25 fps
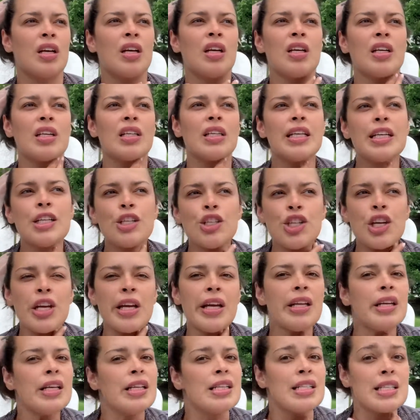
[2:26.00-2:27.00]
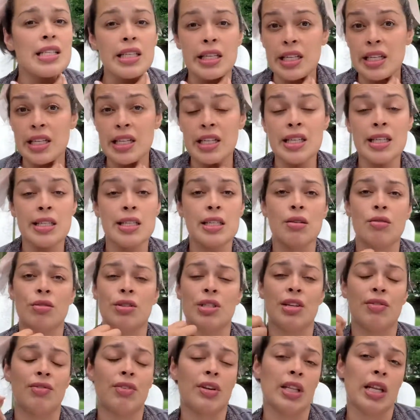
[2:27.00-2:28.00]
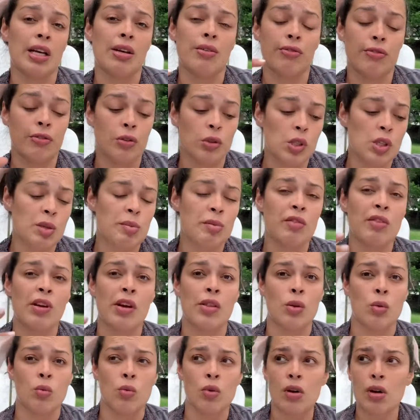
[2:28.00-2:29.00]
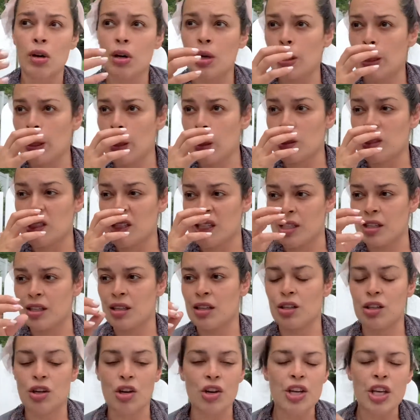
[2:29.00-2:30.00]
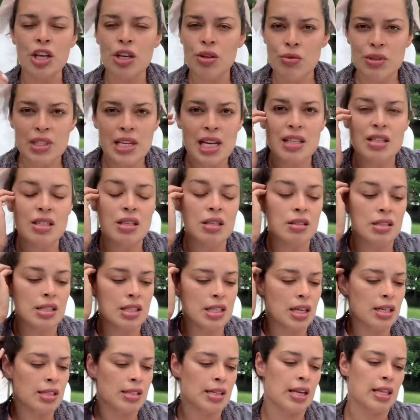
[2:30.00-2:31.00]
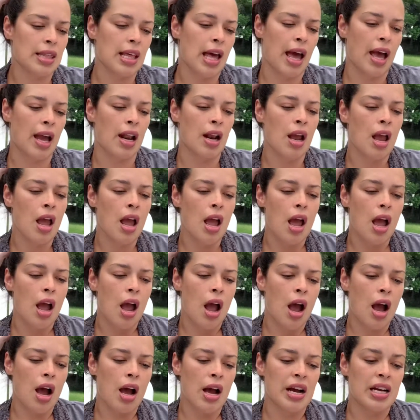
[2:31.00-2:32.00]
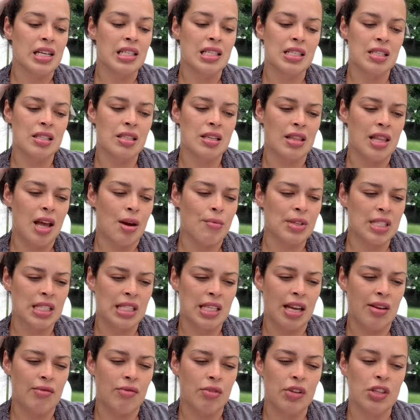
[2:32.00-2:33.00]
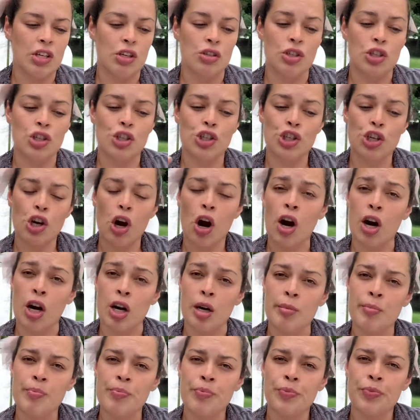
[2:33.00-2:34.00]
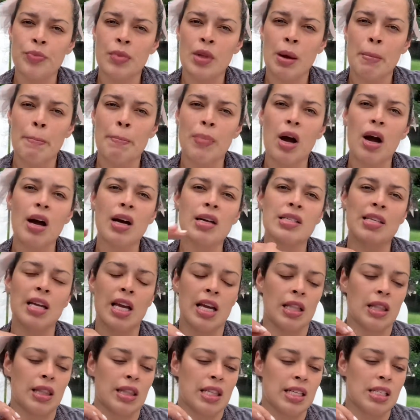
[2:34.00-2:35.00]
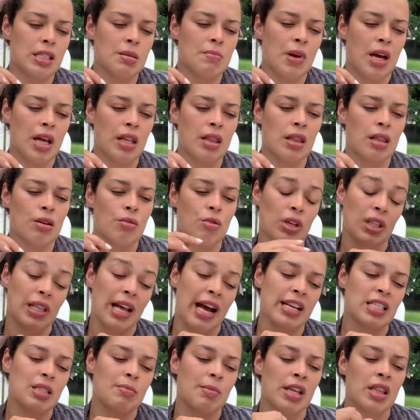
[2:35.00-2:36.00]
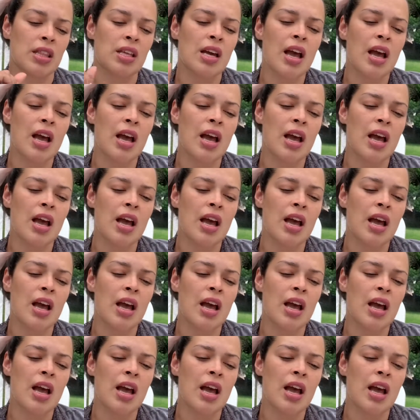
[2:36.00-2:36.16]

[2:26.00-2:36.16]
kitchen, and teas are different, like foods from around the world, and cooking utensils, things like that. That was savory. There's a charm box in this month, or last month.